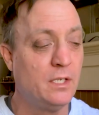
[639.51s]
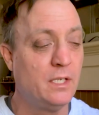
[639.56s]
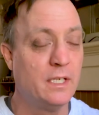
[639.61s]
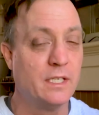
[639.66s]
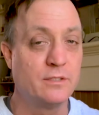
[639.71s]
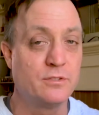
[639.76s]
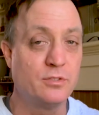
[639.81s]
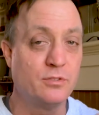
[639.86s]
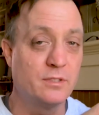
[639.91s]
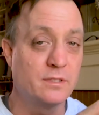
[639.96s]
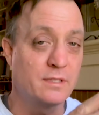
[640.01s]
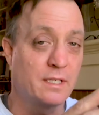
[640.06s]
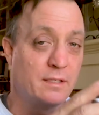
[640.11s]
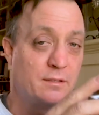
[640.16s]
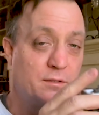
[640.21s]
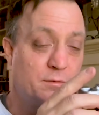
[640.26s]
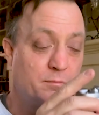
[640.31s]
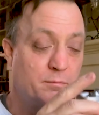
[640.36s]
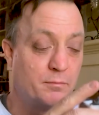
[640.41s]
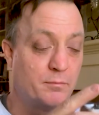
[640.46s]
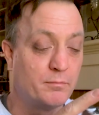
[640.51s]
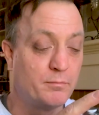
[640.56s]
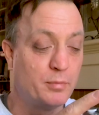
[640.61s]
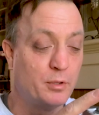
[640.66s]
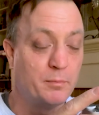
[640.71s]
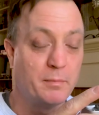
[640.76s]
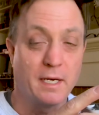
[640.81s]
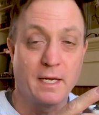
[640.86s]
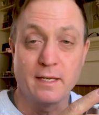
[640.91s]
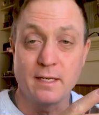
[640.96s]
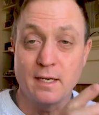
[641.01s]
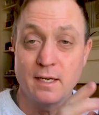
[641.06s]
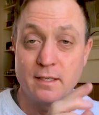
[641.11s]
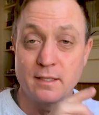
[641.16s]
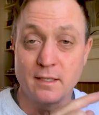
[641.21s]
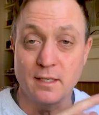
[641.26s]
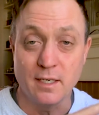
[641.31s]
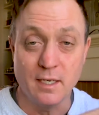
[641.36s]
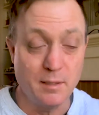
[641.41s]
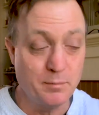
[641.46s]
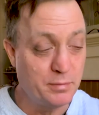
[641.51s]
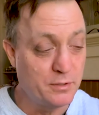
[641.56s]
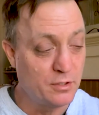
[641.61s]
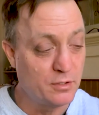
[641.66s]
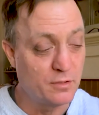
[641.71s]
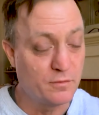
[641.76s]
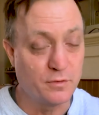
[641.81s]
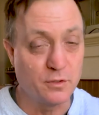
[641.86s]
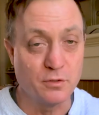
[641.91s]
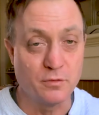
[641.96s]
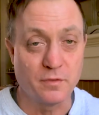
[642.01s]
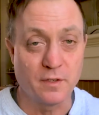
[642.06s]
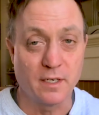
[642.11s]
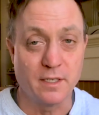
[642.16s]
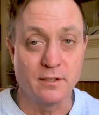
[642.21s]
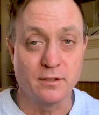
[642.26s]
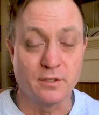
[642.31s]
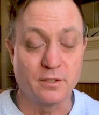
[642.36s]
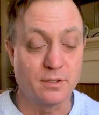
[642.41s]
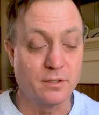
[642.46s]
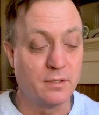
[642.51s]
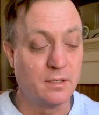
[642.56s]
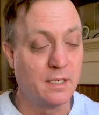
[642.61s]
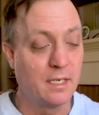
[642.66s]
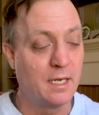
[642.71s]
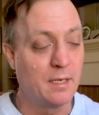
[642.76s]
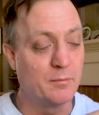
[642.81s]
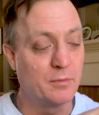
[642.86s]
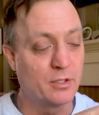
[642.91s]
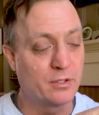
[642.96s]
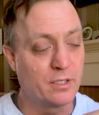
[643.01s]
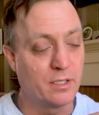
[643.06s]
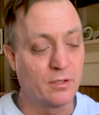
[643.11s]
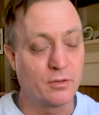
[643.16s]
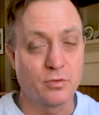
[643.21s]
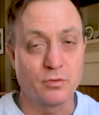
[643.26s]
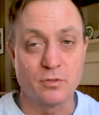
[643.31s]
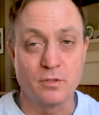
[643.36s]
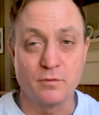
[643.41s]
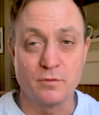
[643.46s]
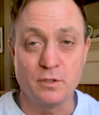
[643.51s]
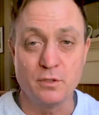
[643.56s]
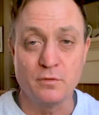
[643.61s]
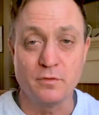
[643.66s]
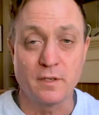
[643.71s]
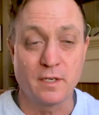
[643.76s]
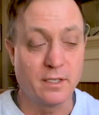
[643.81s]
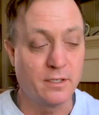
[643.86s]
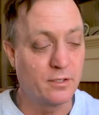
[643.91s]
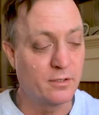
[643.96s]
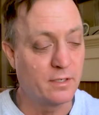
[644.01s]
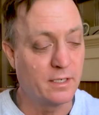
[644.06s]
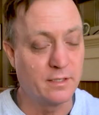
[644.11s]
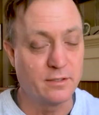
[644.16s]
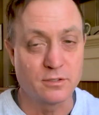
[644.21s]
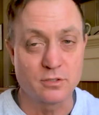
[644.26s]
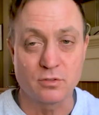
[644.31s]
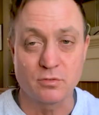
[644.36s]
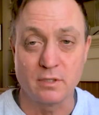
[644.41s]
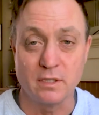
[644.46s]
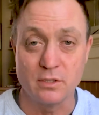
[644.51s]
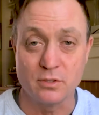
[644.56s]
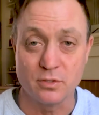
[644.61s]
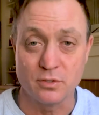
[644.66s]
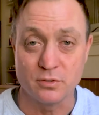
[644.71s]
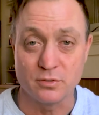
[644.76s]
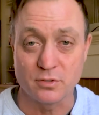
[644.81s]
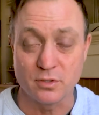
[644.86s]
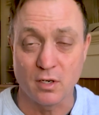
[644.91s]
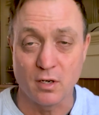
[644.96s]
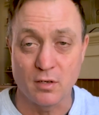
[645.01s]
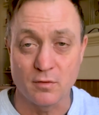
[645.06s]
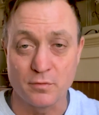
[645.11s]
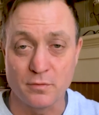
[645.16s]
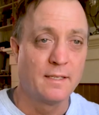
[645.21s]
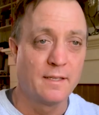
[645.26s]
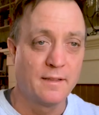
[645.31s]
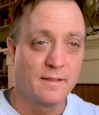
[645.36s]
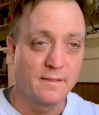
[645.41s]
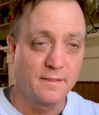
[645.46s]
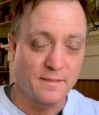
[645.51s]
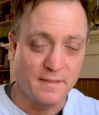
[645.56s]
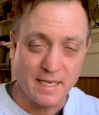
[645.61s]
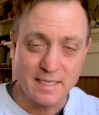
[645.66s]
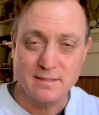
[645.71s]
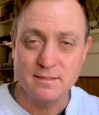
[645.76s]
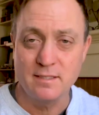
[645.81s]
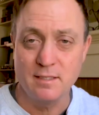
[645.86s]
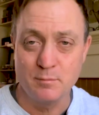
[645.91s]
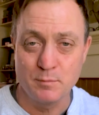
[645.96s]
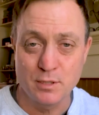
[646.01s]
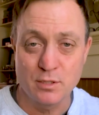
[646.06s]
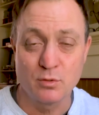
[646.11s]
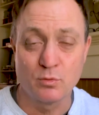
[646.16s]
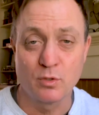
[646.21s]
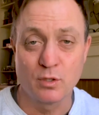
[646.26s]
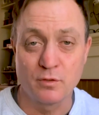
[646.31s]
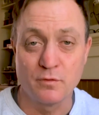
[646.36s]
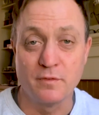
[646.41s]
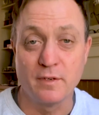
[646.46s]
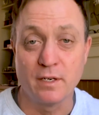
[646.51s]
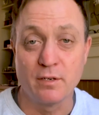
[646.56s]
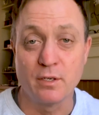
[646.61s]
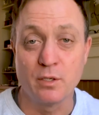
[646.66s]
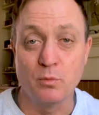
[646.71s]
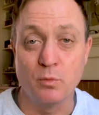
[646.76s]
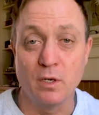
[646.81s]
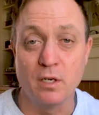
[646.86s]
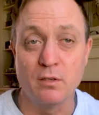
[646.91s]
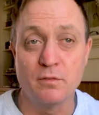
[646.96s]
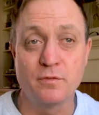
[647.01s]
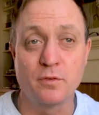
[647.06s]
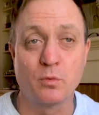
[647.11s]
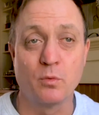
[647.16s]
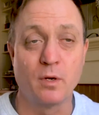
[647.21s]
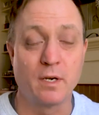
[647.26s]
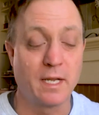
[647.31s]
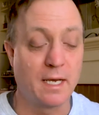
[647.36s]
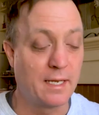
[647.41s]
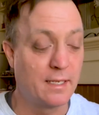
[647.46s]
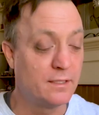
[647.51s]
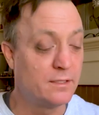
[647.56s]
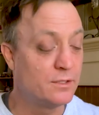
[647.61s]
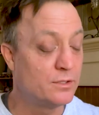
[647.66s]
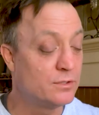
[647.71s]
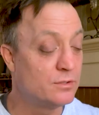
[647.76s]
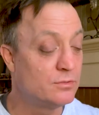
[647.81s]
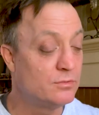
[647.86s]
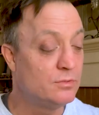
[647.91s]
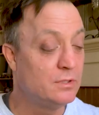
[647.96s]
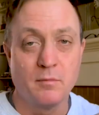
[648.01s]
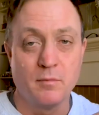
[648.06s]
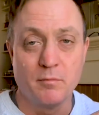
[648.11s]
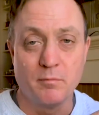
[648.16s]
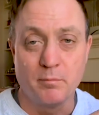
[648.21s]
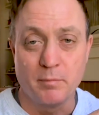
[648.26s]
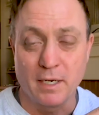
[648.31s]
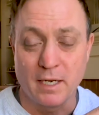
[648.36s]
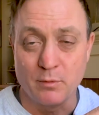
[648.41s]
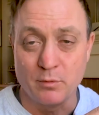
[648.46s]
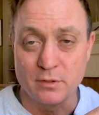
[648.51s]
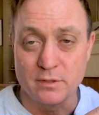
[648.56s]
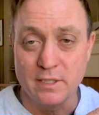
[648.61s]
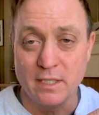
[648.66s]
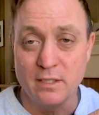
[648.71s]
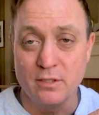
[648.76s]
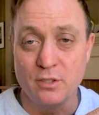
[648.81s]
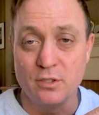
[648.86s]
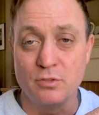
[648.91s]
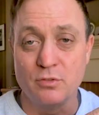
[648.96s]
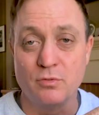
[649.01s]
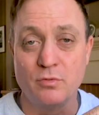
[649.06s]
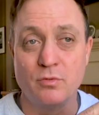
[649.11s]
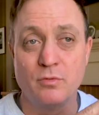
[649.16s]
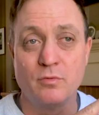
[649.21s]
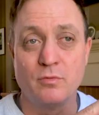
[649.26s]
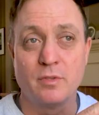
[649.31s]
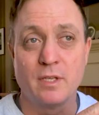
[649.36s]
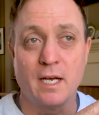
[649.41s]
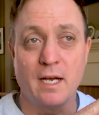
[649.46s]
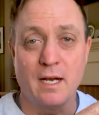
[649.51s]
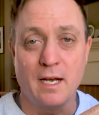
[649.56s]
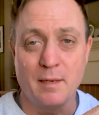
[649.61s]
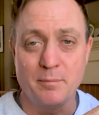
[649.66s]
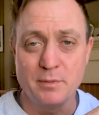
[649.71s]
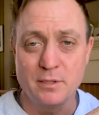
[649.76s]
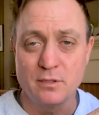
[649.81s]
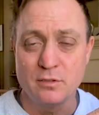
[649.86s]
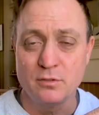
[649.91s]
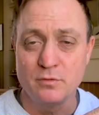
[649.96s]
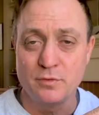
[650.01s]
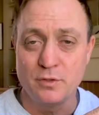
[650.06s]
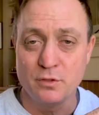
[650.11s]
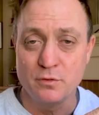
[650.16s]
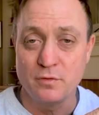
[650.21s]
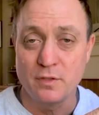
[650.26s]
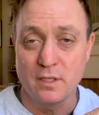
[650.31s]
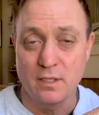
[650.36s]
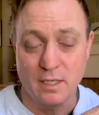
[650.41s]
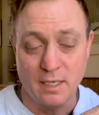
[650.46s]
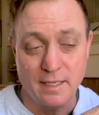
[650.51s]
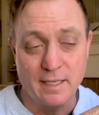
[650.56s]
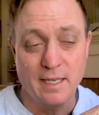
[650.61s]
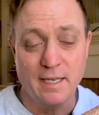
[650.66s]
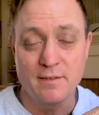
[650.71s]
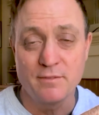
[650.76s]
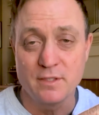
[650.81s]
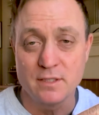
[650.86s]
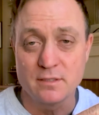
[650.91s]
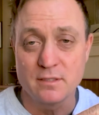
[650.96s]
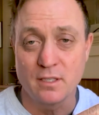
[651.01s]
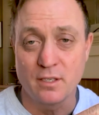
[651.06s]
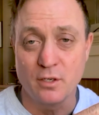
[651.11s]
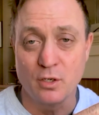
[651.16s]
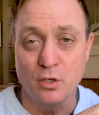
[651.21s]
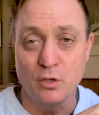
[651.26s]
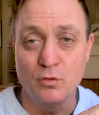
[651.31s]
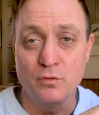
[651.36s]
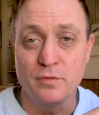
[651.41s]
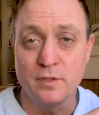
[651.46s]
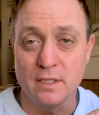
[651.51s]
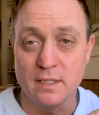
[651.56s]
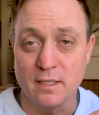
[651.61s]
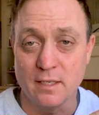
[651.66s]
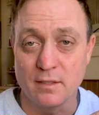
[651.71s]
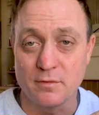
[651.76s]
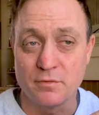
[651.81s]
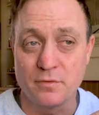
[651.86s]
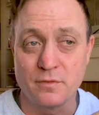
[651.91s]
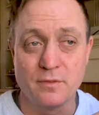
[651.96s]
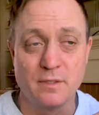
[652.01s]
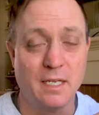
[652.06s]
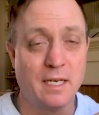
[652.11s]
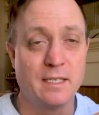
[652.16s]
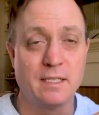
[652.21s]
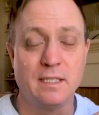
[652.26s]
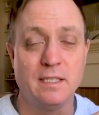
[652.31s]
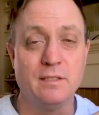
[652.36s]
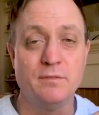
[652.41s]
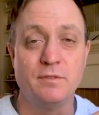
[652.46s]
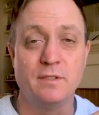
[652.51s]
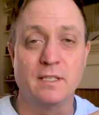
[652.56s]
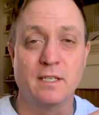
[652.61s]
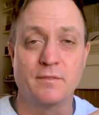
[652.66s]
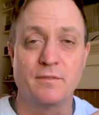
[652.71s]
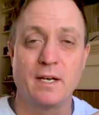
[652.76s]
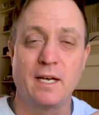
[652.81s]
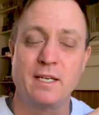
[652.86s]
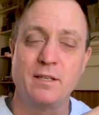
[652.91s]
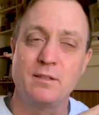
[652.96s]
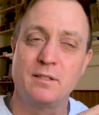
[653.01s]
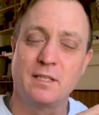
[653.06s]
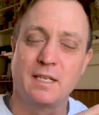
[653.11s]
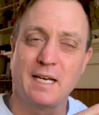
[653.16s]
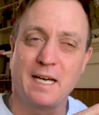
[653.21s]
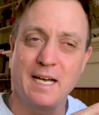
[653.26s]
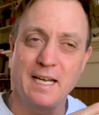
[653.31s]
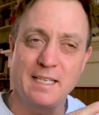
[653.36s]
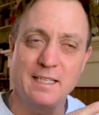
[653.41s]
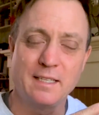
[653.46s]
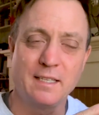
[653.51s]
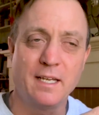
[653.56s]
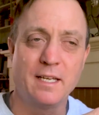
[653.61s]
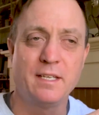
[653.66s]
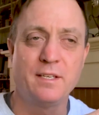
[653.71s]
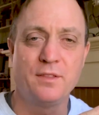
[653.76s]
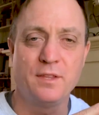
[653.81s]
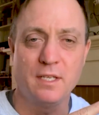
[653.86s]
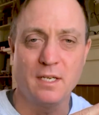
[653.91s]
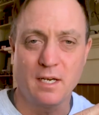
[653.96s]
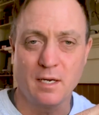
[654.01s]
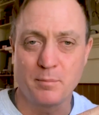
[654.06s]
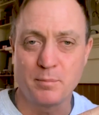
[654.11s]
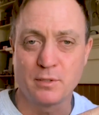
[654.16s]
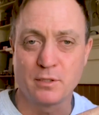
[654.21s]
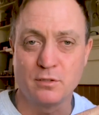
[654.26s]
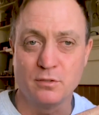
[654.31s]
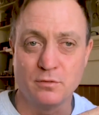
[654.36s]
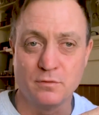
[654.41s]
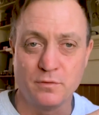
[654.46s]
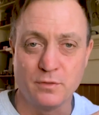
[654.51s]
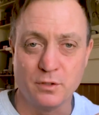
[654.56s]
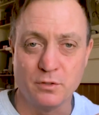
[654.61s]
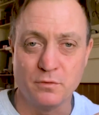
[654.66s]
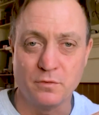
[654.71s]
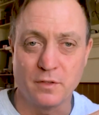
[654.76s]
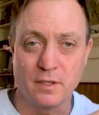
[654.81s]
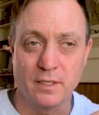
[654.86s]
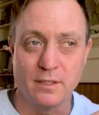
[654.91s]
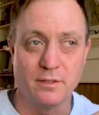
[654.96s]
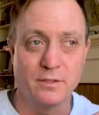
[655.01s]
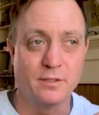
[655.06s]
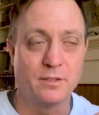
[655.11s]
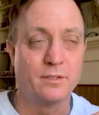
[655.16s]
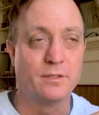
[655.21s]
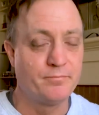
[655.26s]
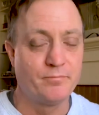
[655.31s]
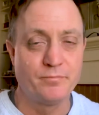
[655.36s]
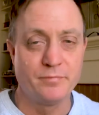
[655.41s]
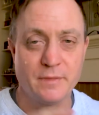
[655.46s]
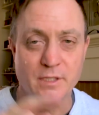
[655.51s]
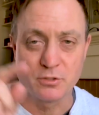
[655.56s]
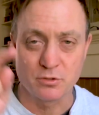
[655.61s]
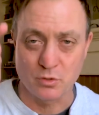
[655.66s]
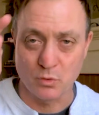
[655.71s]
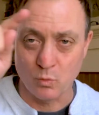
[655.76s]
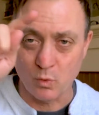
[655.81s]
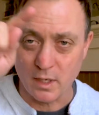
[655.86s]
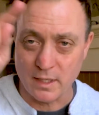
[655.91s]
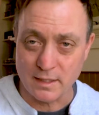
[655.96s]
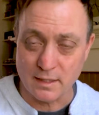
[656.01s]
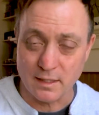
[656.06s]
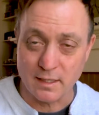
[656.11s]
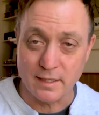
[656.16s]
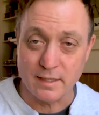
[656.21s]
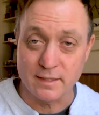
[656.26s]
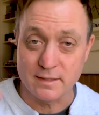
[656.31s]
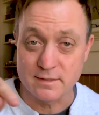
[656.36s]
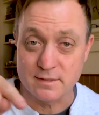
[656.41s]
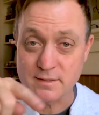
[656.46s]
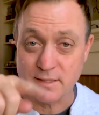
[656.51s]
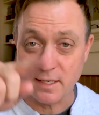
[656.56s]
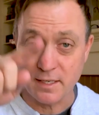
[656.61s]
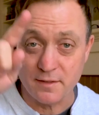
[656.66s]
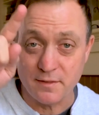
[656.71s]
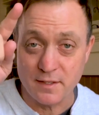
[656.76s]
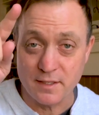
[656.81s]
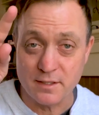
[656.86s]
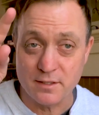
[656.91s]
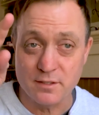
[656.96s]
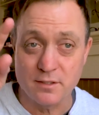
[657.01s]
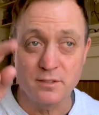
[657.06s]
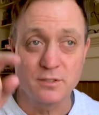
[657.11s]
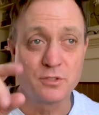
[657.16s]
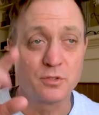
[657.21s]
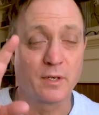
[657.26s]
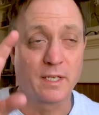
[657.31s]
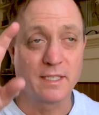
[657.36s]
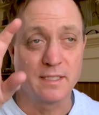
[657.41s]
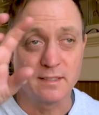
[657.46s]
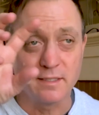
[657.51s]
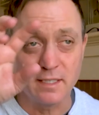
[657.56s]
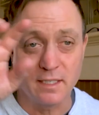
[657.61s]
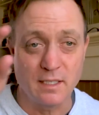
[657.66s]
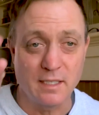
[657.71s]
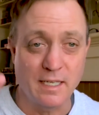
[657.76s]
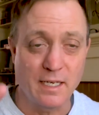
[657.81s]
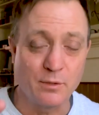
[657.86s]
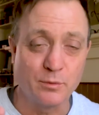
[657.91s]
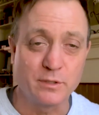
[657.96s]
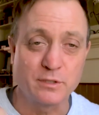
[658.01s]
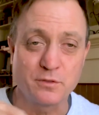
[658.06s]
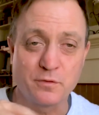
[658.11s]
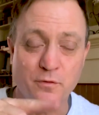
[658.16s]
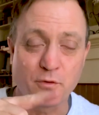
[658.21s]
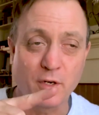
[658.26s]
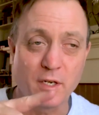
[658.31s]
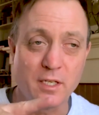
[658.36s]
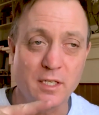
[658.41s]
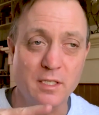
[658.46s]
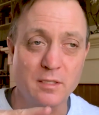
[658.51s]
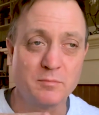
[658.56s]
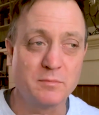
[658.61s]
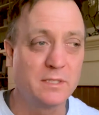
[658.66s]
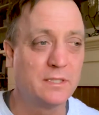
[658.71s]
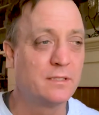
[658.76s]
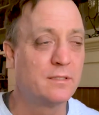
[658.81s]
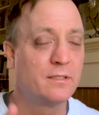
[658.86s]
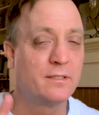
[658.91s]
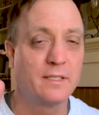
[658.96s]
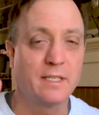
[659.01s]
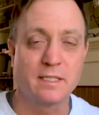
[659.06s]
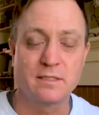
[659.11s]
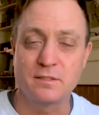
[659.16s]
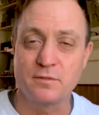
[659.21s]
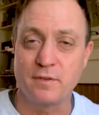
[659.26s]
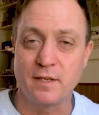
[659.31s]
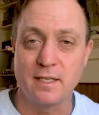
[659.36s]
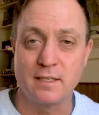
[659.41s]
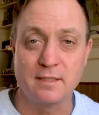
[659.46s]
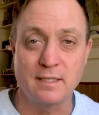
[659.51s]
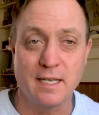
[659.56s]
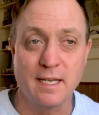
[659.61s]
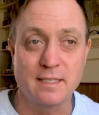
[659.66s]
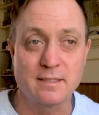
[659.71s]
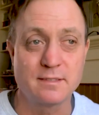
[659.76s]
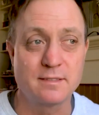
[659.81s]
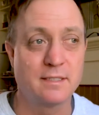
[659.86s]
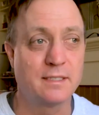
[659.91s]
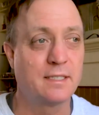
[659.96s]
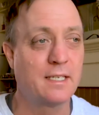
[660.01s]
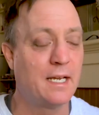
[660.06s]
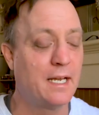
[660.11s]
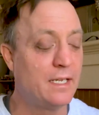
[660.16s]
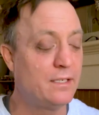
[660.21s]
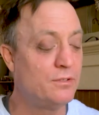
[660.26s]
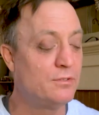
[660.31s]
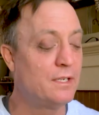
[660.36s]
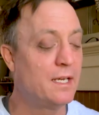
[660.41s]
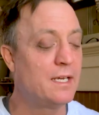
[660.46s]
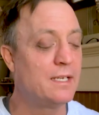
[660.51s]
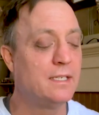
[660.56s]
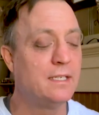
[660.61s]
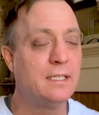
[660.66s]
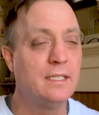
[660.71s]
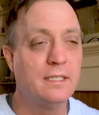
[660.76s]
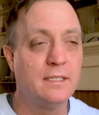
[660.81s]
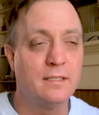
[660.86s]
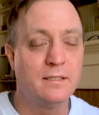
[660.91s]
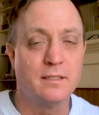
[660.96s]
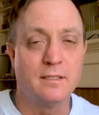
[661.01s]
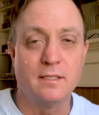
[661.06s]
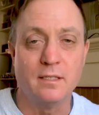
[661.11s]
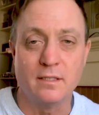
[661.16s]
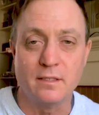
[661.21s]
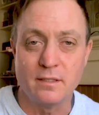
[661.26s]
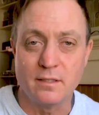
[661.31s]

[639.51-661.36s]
As soon as I put my eye up to the viewfinder, I'm looking through the viewfinder and the screen turns off. That seems to work very well for what I do, but I will tell you, the optical viewfinder, I have this on OVF, not EVF. I like the optical viewfinder. There's a white line inside there, so I can tell how it's framed. That's fantastic. I do not need the